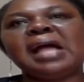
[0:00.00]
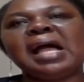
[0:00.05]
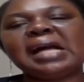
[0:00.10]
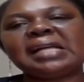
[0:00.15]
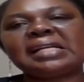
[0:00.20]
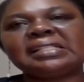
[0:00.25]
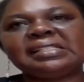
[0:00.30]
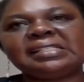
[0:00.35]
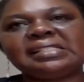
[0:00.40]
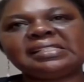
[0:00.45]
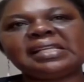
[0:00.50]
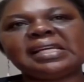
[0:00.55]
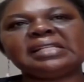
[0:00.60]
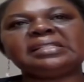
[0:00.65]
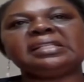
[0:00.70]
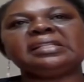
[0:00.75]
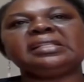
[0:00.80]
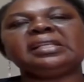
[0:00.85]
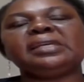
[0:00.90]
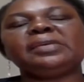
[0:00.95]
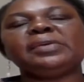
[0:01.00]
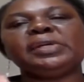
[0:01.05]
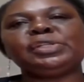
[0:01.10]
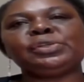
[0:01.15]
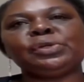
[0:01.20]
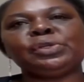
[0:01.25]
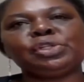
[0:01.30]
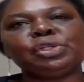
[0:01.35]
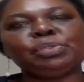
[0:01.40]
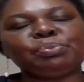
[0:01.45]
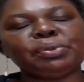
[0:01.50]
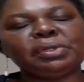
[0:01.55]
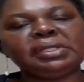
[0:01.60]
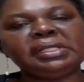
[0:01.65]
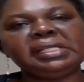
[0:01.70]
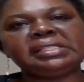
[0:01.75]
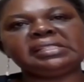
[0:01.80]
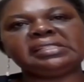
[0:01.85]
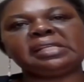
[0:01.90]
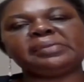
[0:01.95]
Act started, they went into
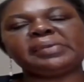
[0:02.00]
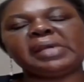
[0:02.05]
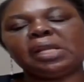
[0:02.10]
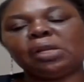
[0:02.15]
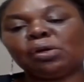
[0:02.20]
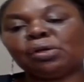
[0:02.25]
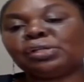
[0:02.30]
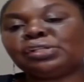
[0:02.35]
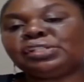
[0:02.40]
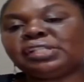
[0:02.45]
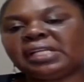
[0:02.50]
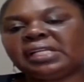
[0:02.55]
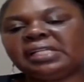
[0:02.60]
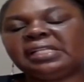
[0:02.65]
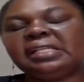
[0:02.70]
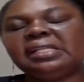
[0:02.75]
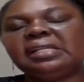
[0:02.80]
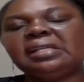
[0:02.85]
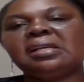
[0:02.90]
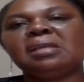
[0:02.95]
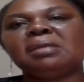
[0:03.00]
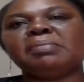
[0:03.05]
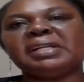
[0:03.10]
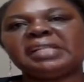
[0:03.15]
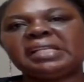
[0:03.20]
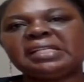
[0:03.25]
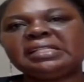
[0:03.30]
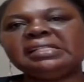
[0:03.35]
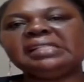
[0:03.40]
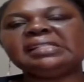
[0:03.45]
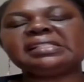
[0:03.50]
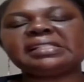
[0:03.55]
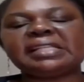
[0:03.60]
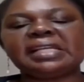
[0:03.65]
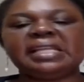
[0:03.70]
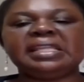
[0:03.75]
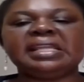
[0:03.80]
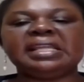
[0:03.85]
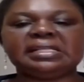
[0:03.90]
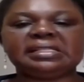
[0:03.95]
policy, it was a long journey, but at least
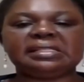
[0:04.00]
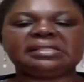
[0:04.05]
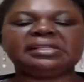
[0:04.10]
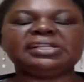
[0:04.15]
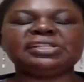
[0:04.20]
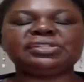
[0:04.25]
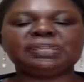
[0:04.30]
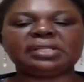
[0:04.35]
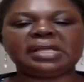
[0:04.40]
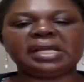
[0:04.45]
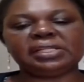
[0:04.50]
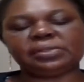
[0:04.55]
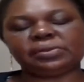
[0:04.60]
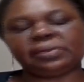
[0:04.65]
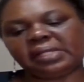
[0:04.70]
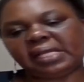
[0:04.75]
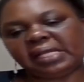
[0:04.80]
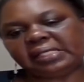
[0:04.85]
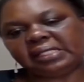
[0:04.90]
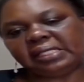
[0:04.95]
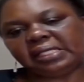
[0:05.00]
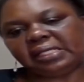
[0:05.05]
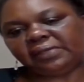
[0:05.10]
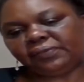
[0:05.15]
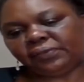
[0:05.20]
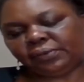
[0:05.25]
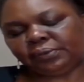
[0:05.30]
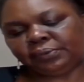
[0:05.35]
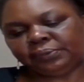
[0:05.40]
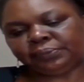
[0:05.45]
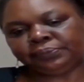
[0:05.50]
Kenya has reached to that level.